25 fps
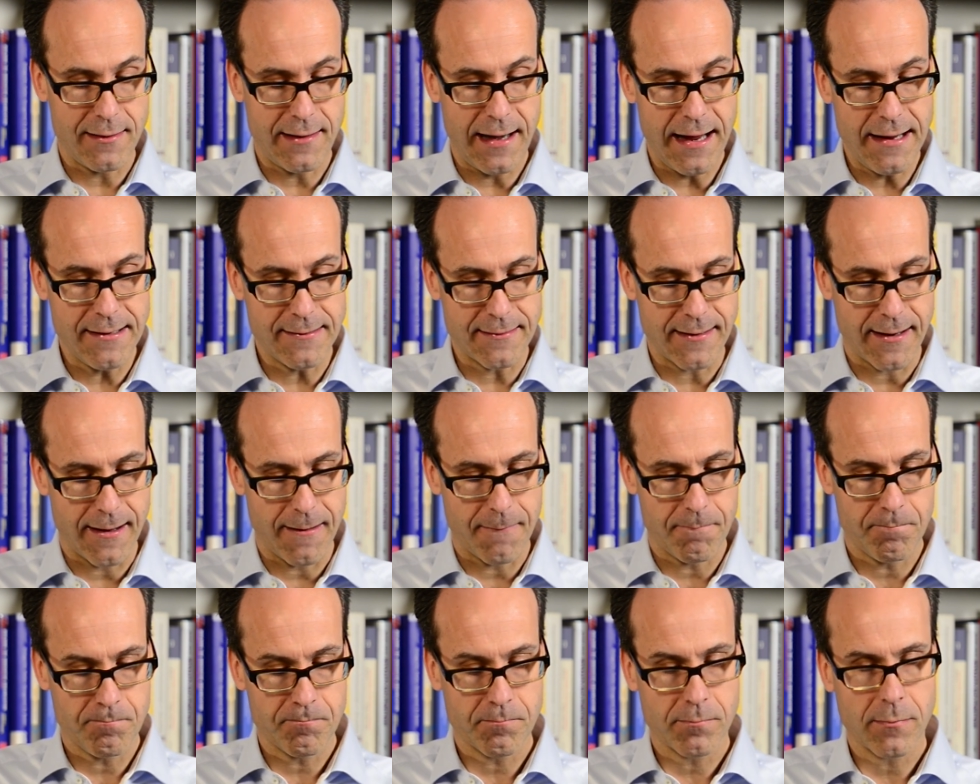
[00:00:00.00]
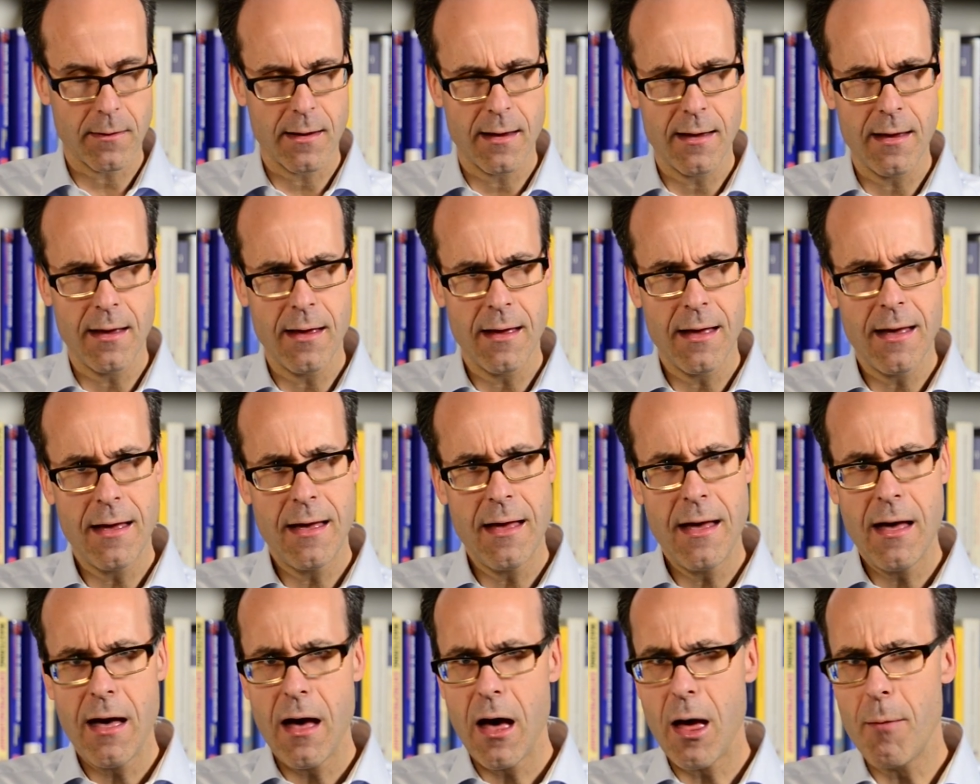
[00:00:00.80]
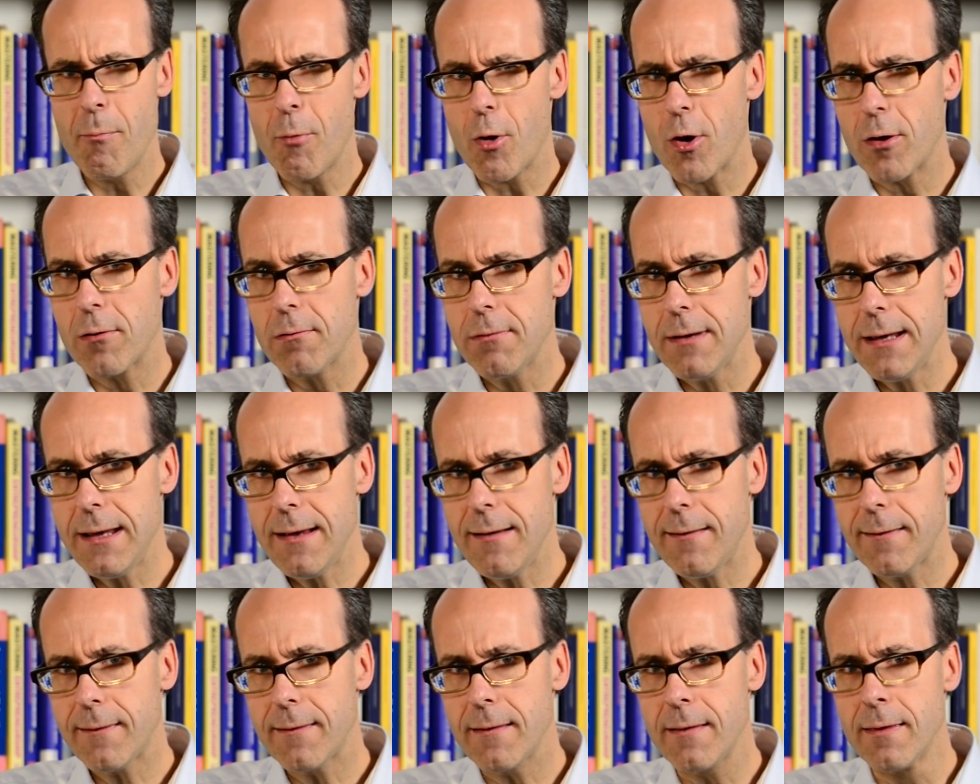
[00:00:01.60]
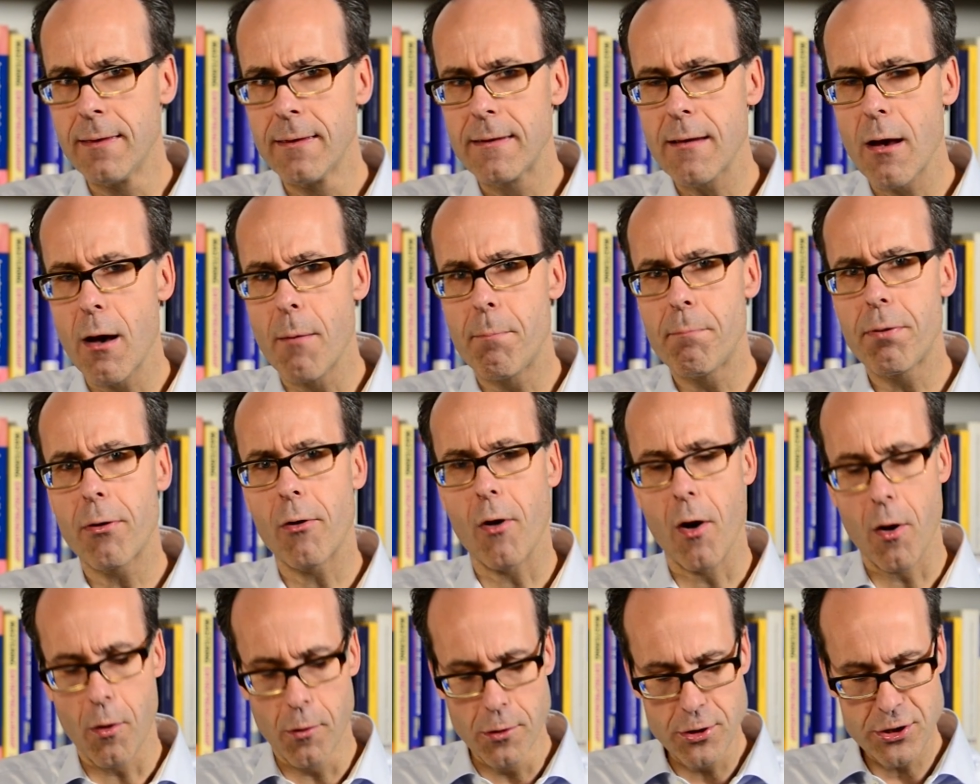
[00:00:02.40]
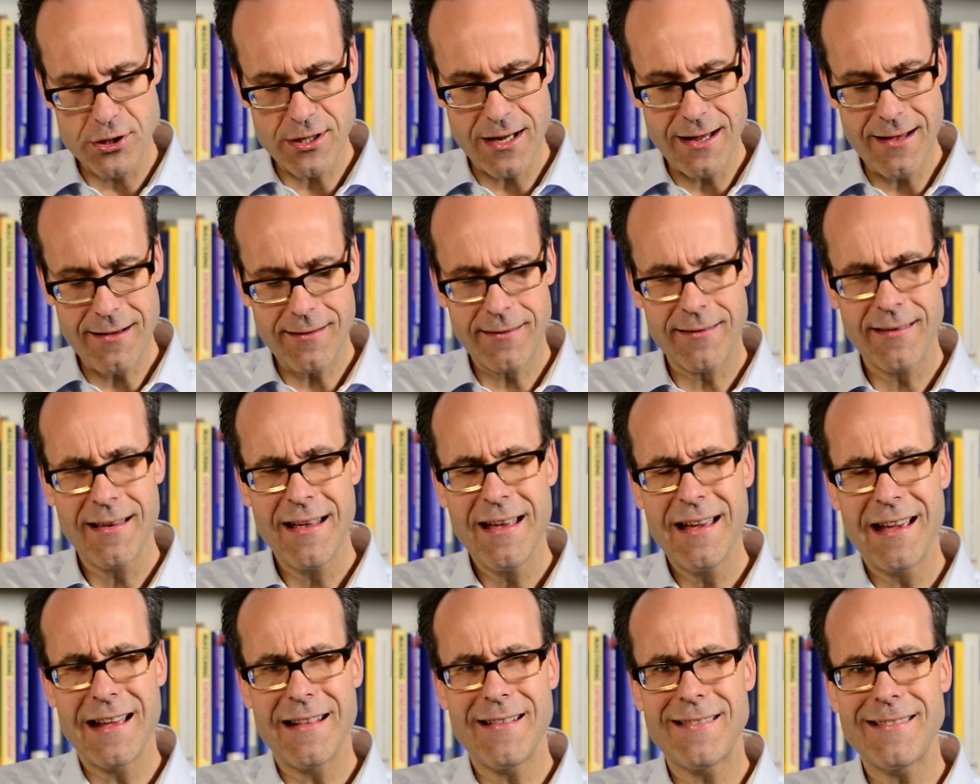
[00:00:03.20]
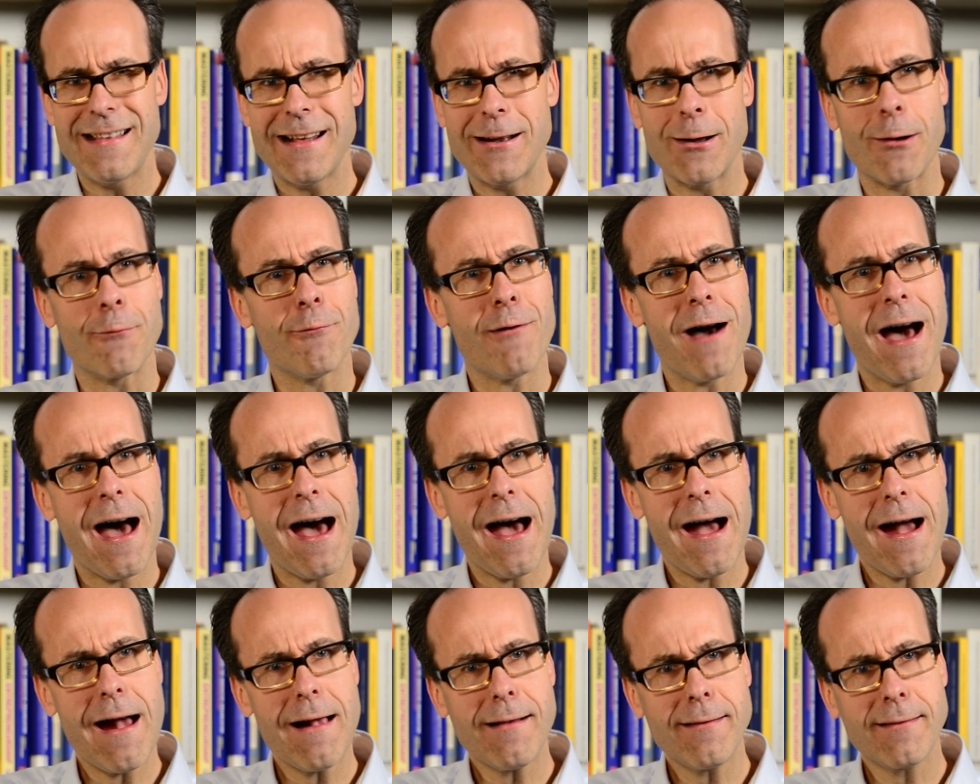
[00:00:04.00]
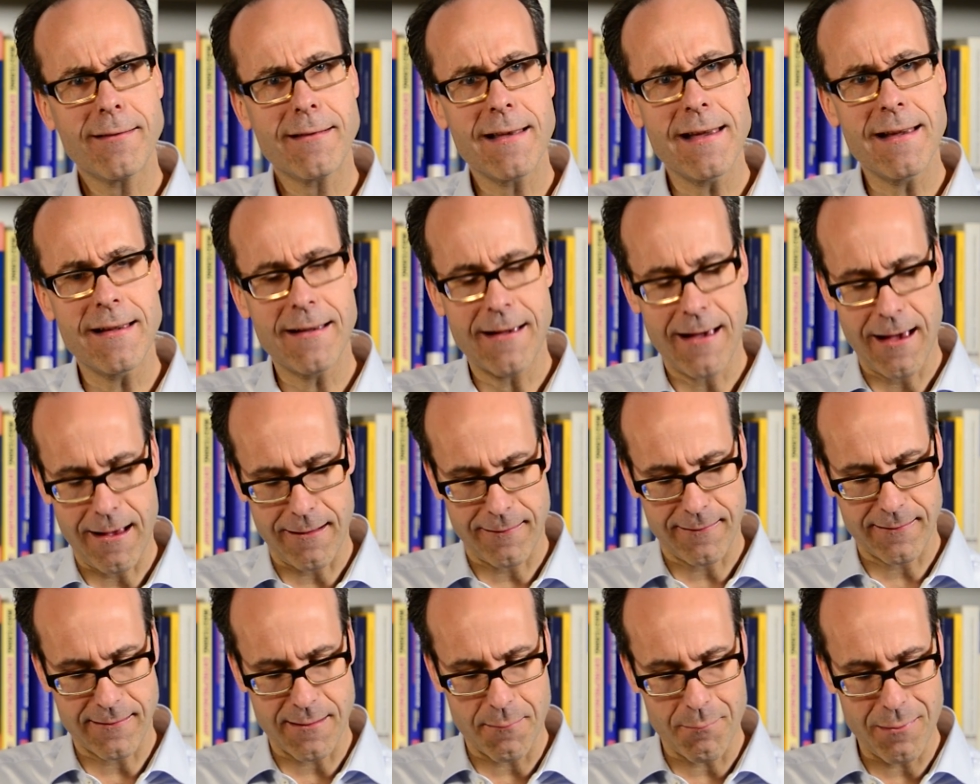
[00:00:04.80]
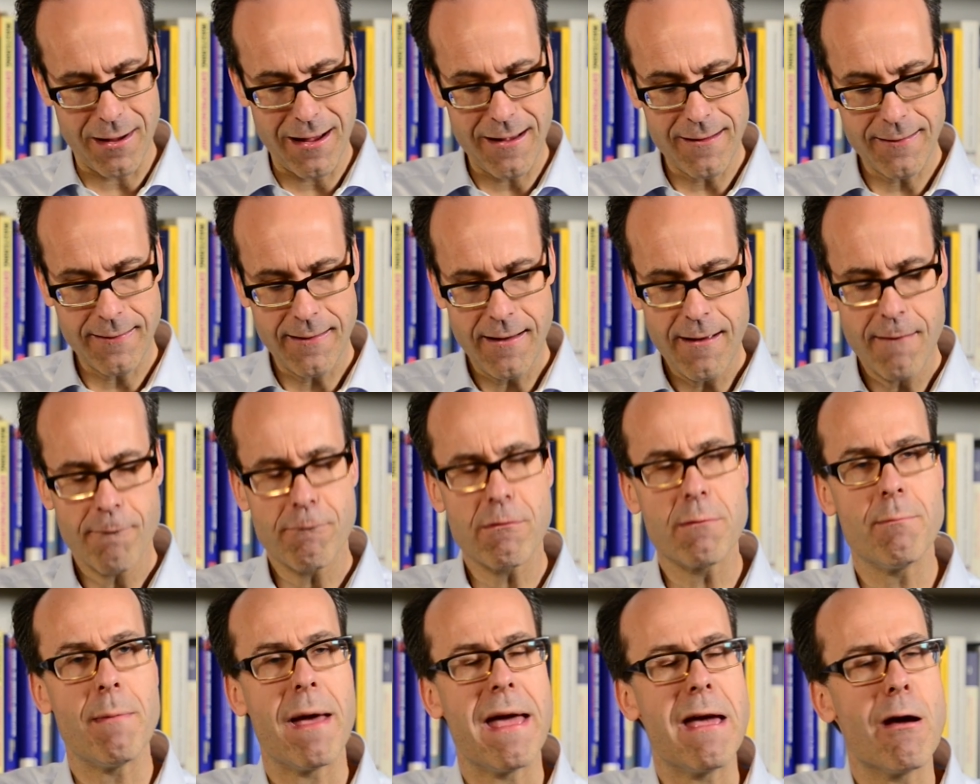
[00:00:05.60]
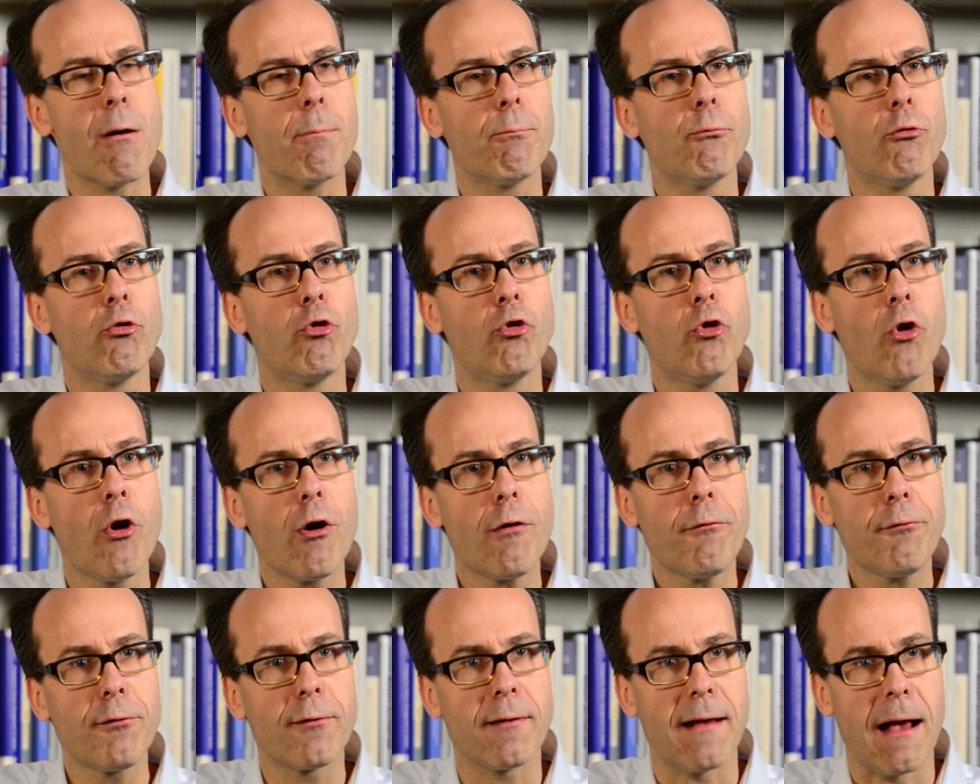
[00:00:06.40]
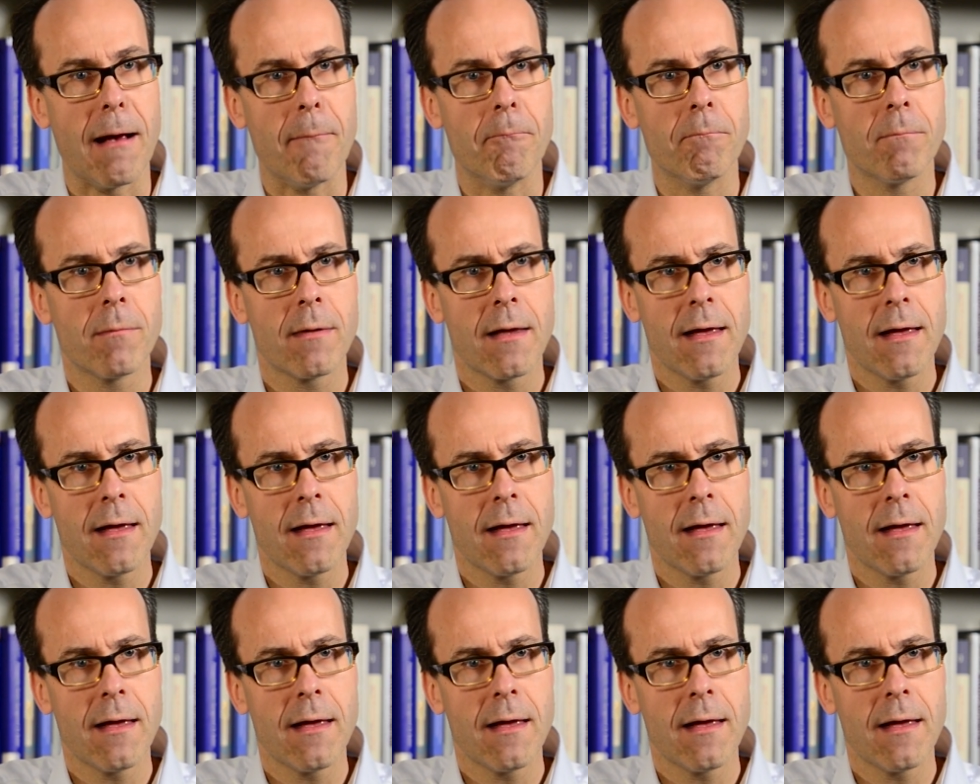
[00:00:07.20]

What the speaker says: data. A more recent approach is, instead of asking customers, we may observe them.